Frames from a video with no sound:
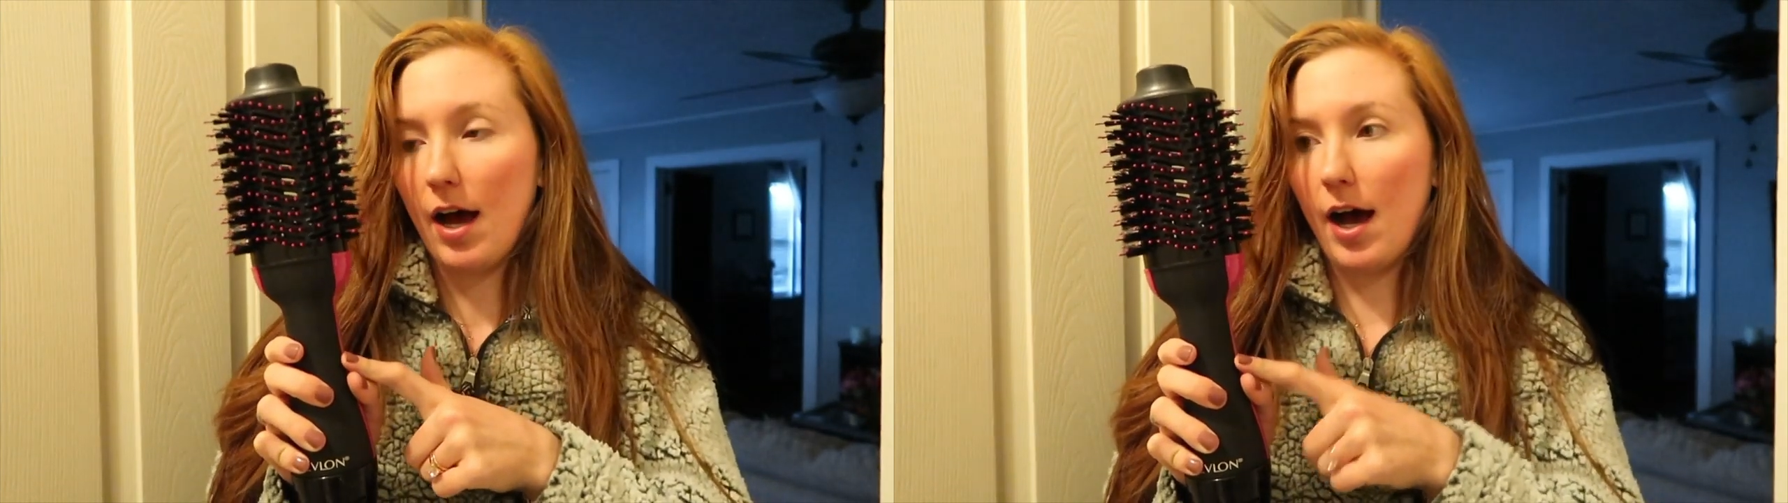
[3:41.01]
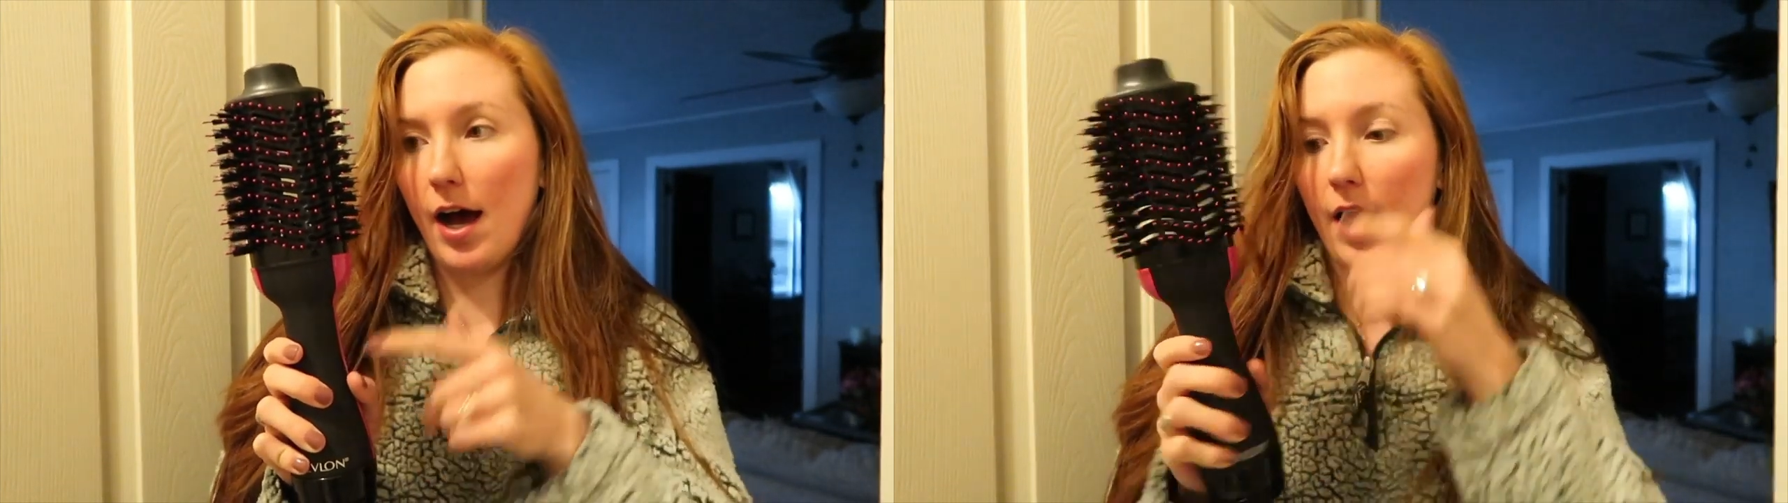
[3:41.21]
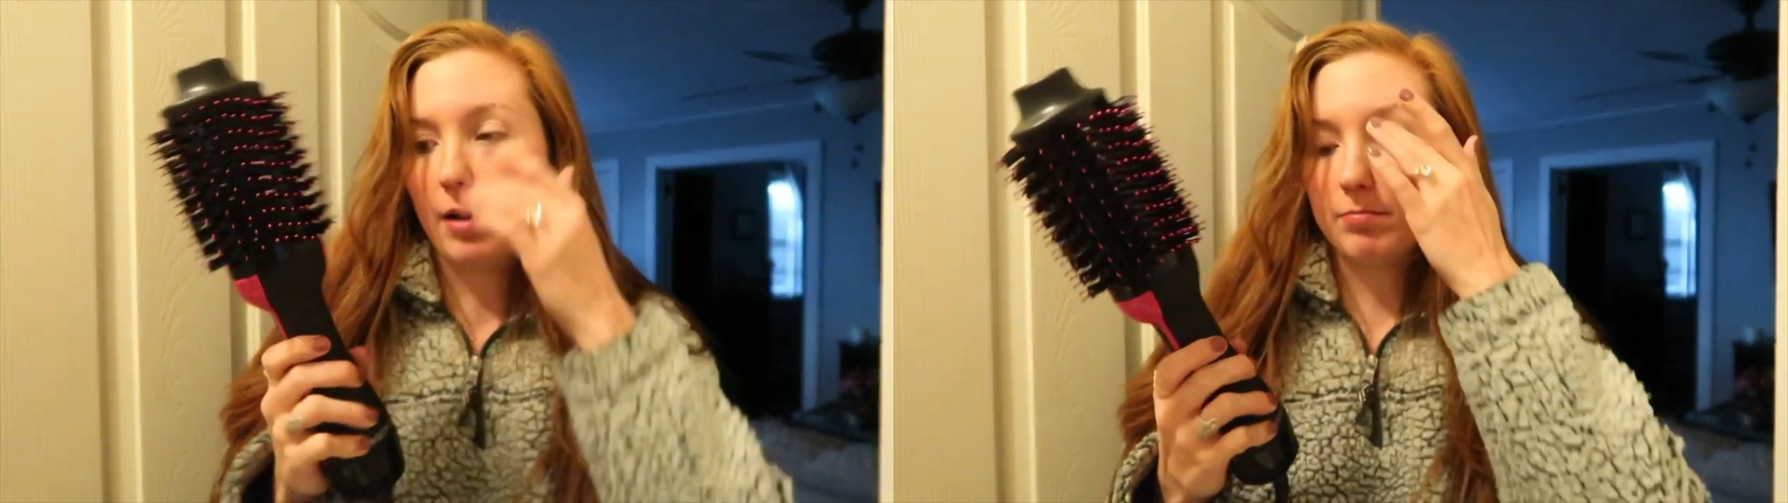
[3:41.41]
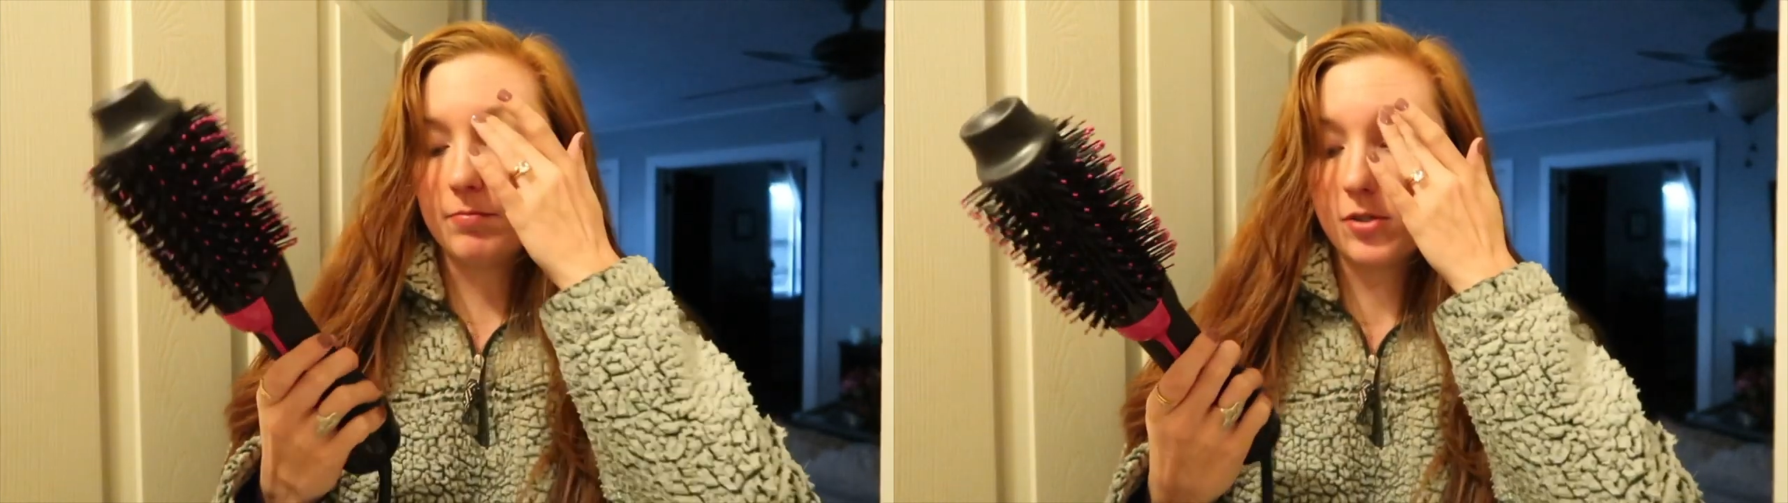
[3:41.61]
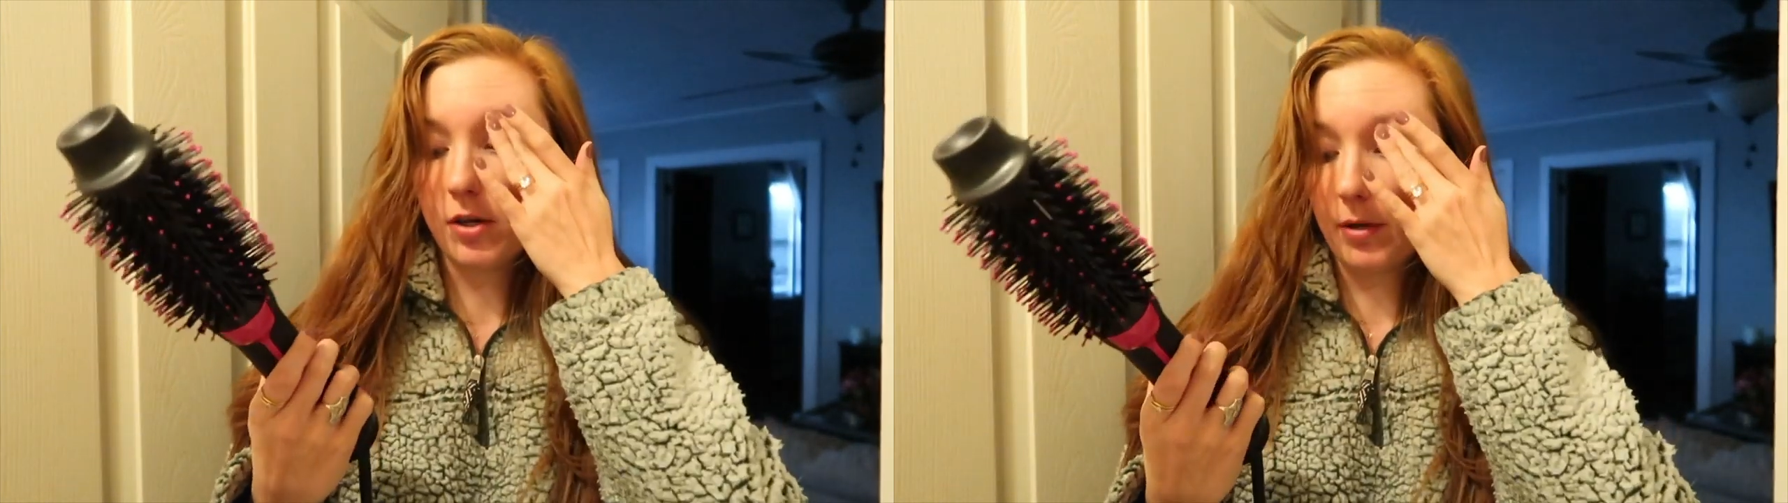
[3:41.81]
Um,
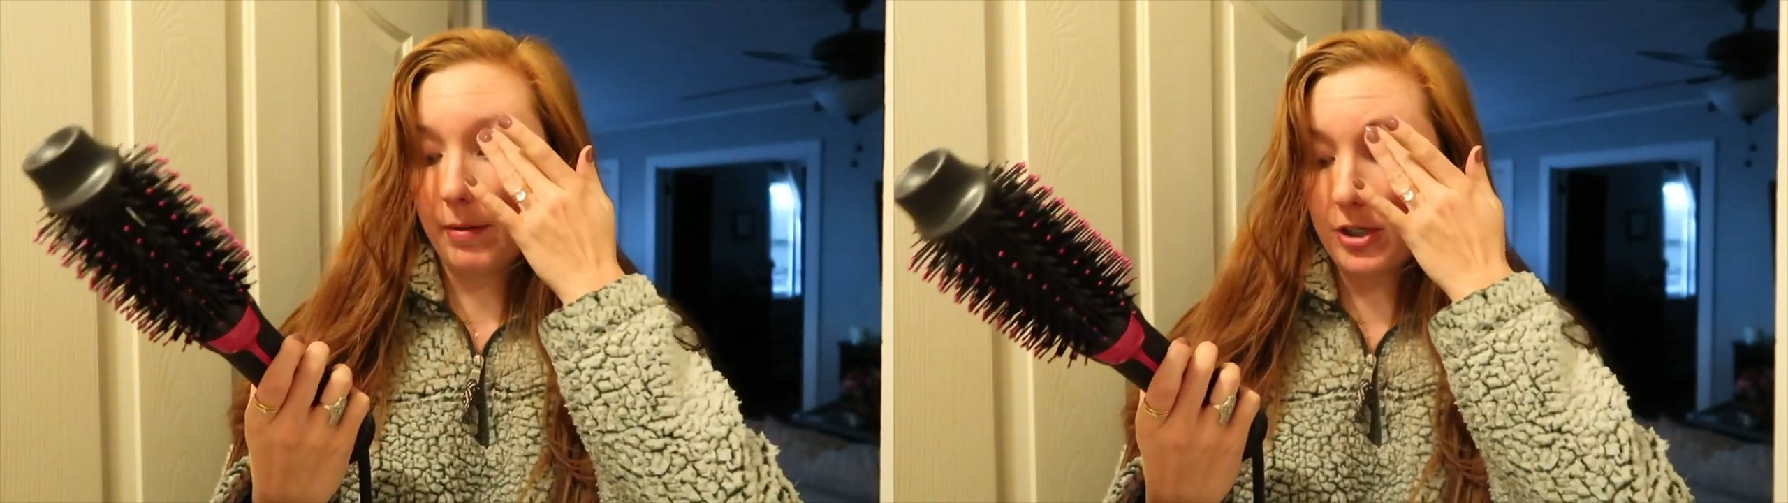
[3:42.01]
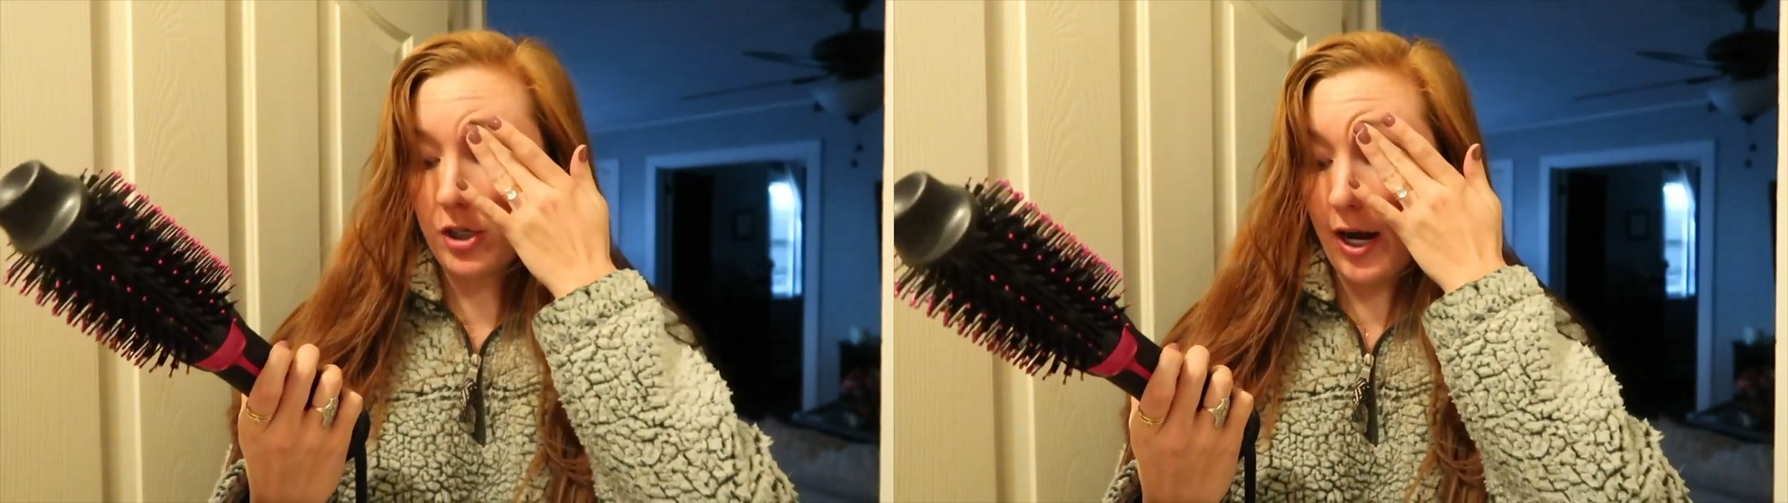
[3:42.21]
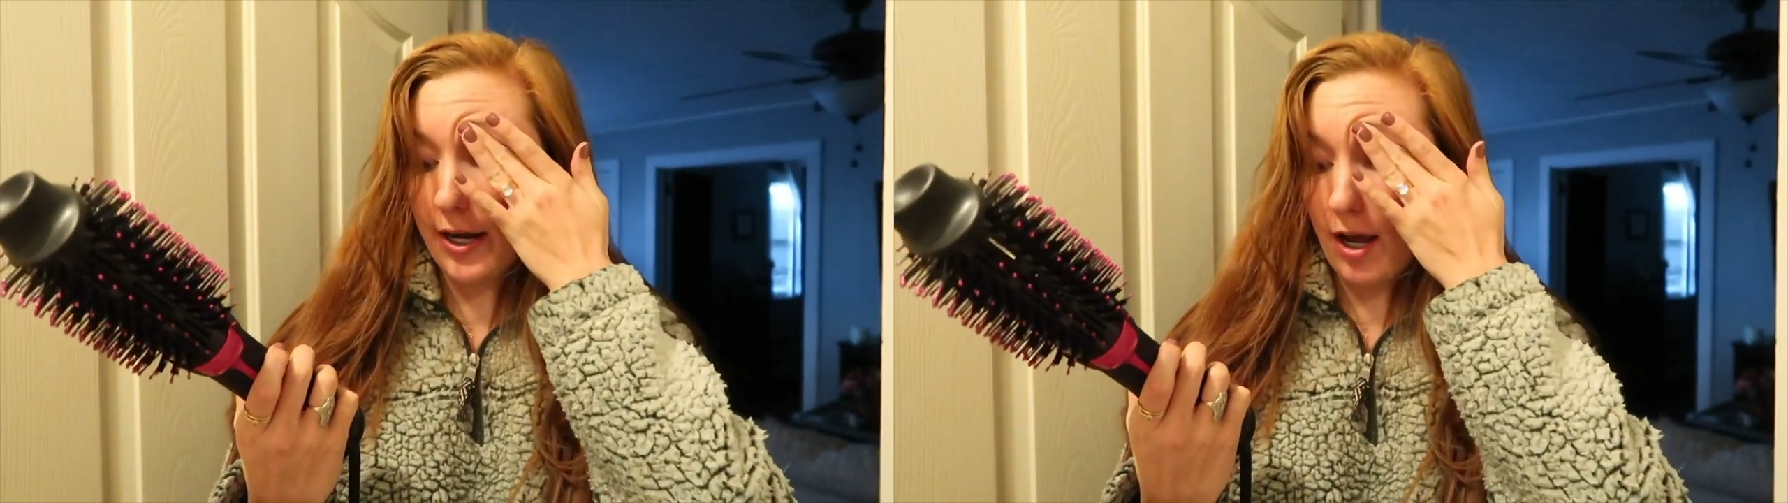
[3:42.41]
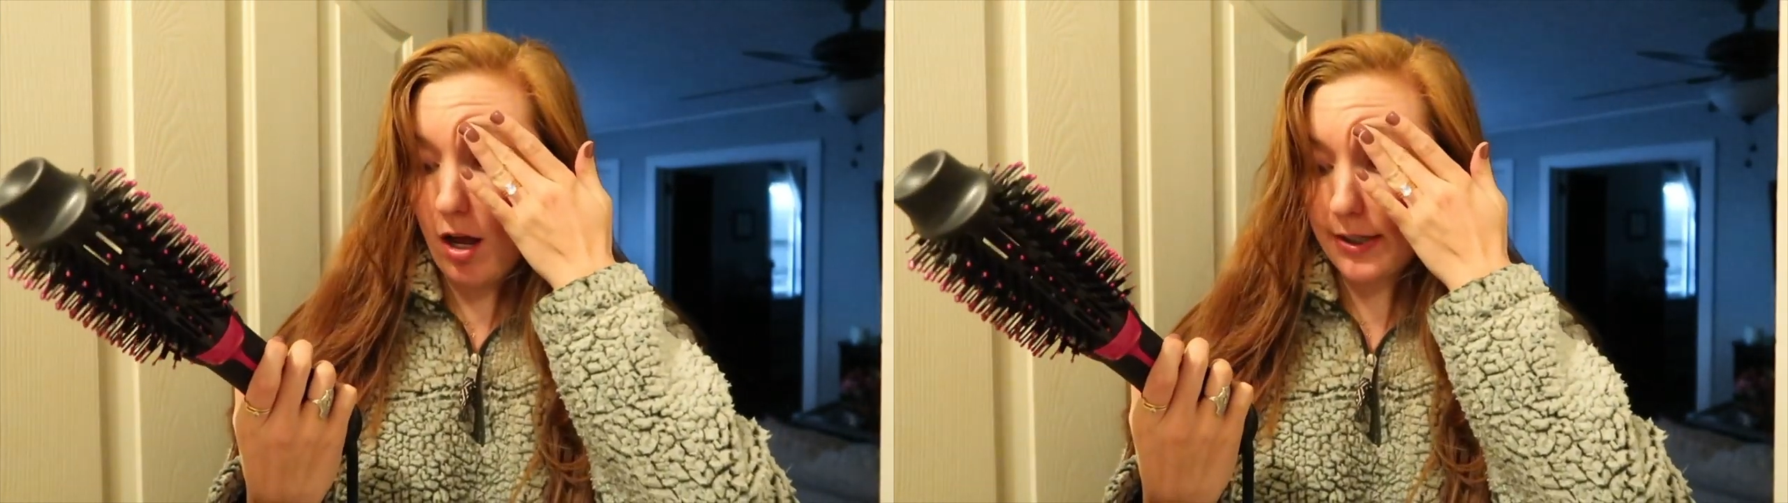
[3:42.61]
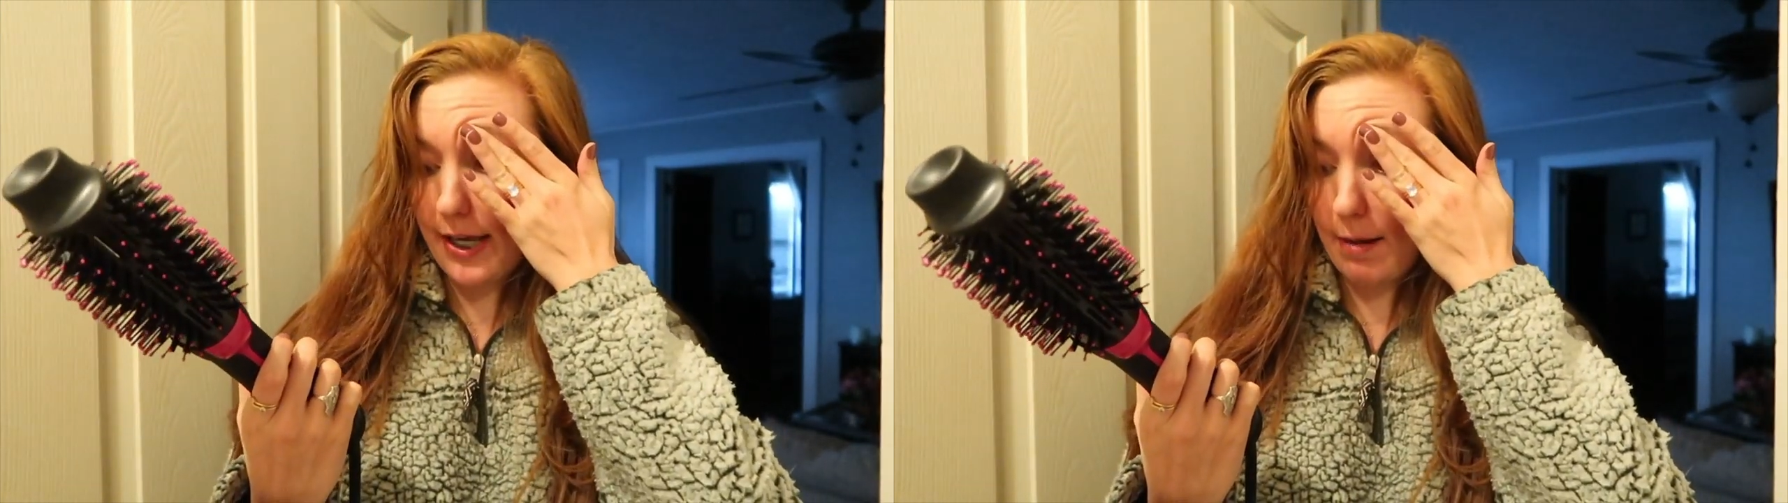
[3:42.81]
so I'm gonna be trying it
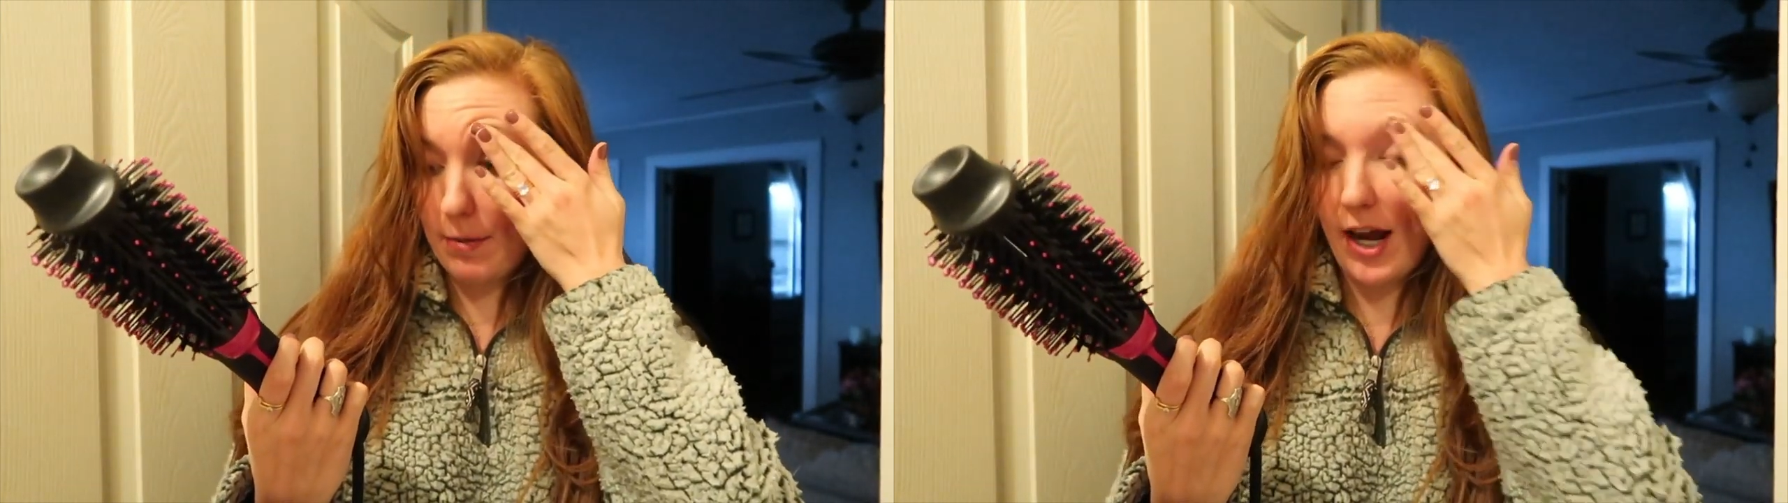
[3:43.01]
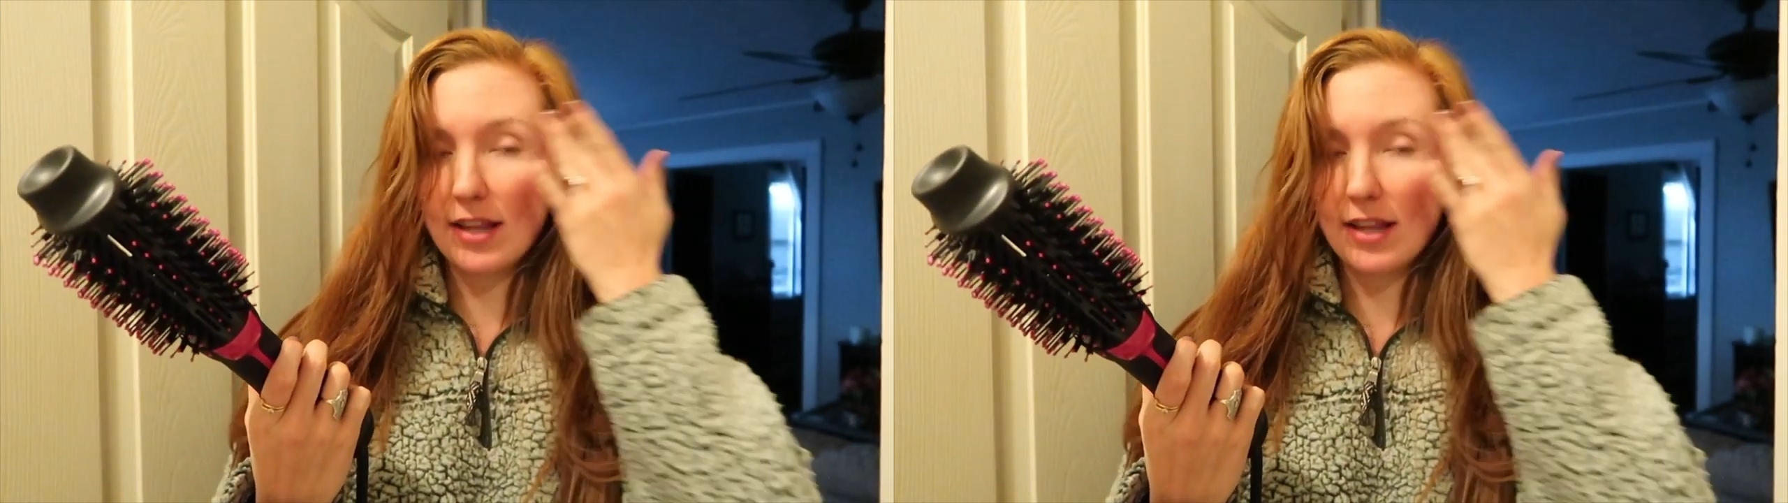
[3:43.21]
on camera.